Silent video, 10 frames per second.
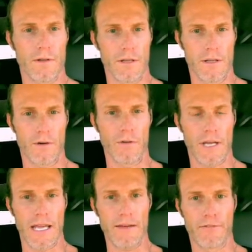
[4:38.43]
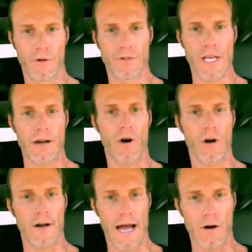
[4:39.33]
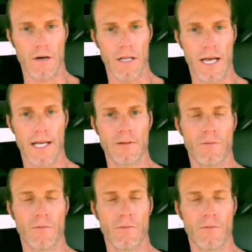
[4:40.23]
looking at foods that are alkaline,